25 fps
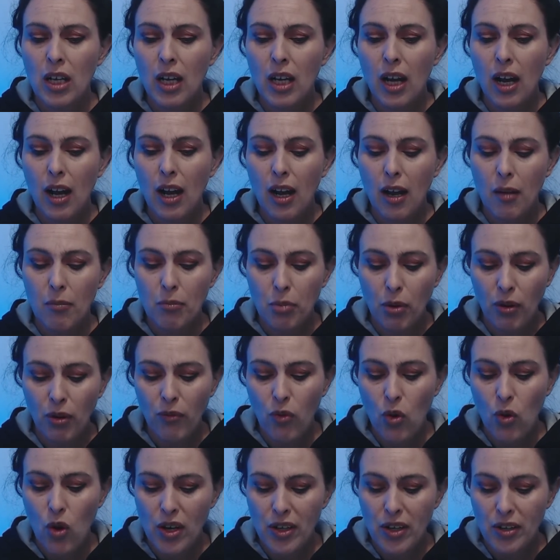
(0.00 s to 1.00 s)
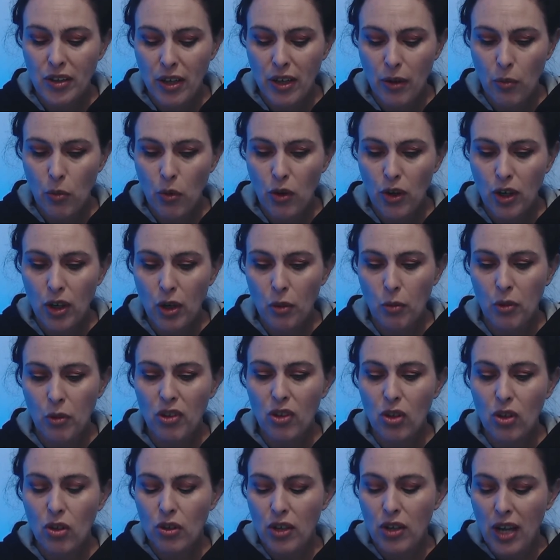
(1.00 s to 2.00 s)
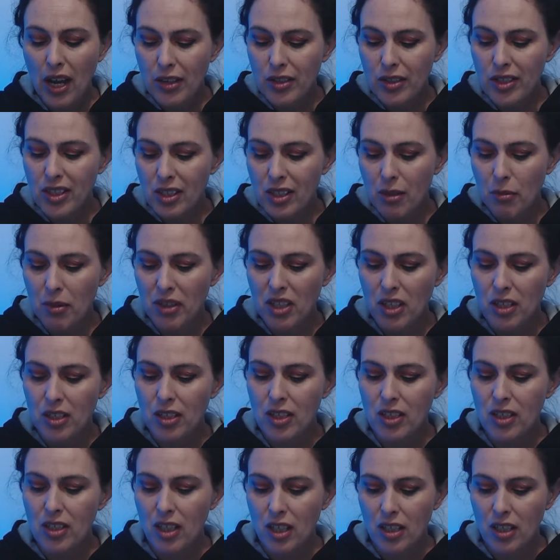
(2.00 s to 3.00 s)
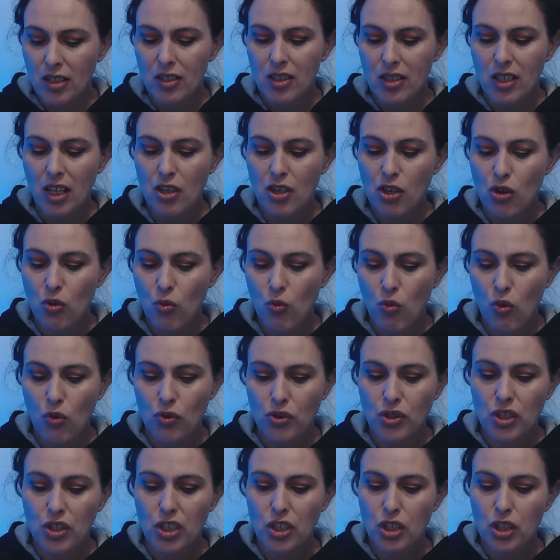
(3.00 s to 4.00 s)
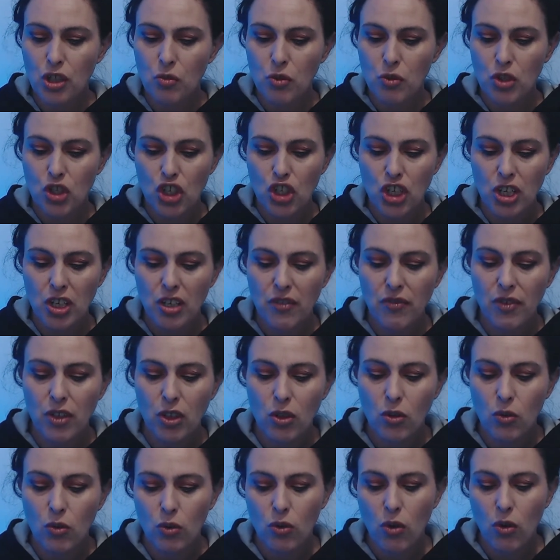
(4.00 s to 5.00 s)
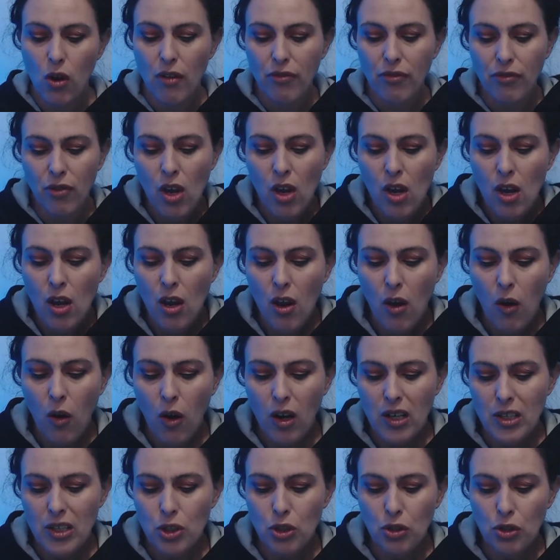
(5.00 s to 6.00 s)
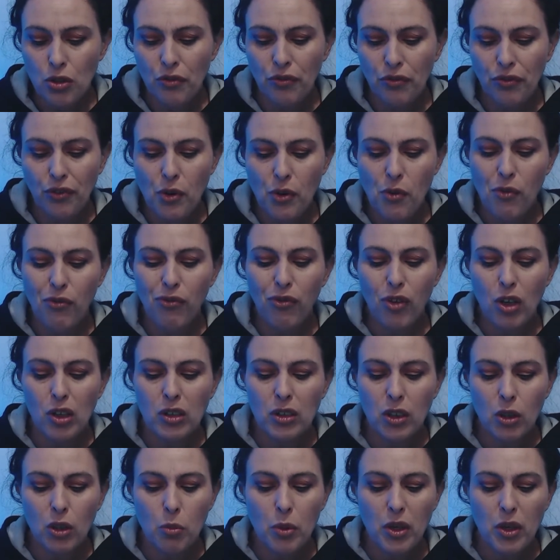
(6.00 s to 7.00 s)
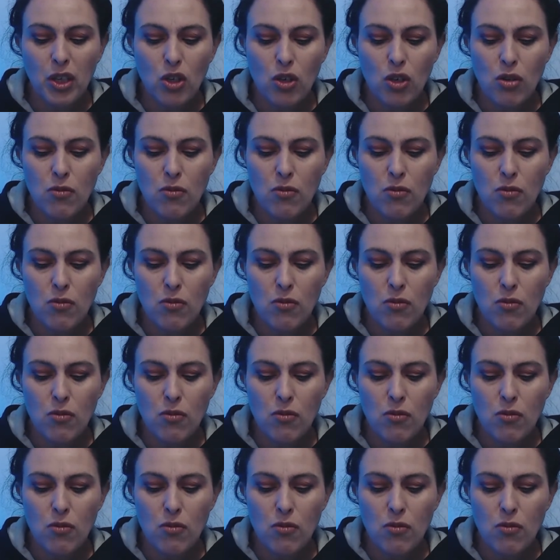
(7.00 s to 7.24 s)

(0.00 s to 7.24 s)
providing they're working with you. Now, some of these things that you're wanting to achieve in your life, I do feel for a little bit you